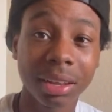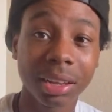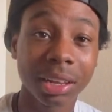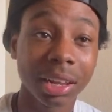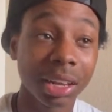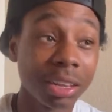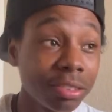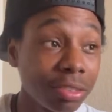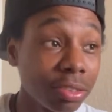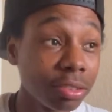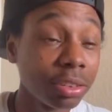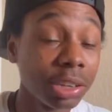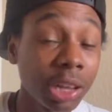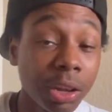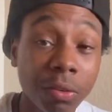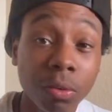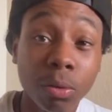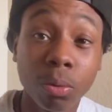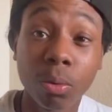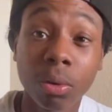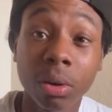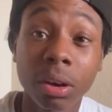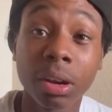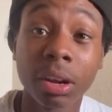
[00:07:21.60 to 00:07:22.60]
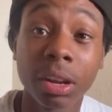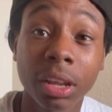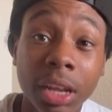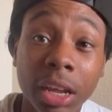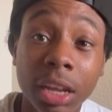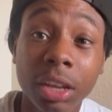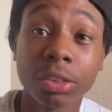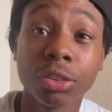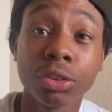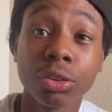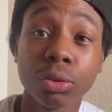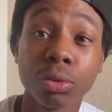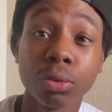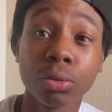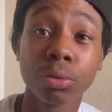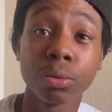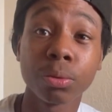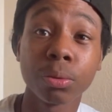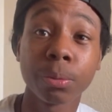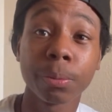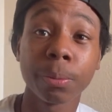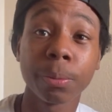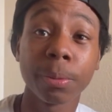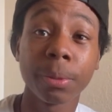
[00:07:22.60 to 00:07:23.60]
That's the devil working against you.
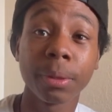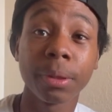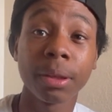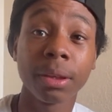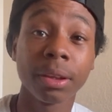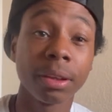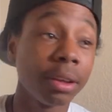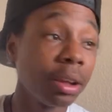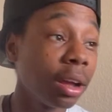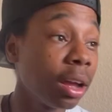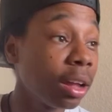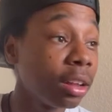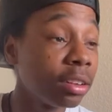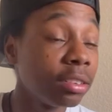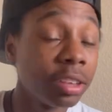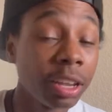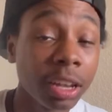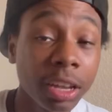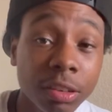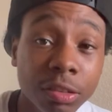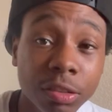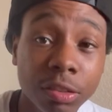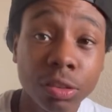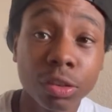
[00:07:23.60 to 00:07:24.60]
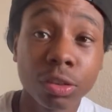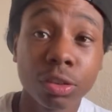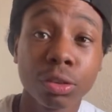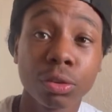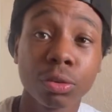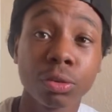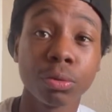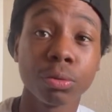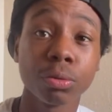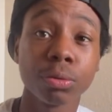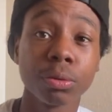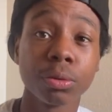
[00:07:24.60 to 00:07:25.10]
God testing you.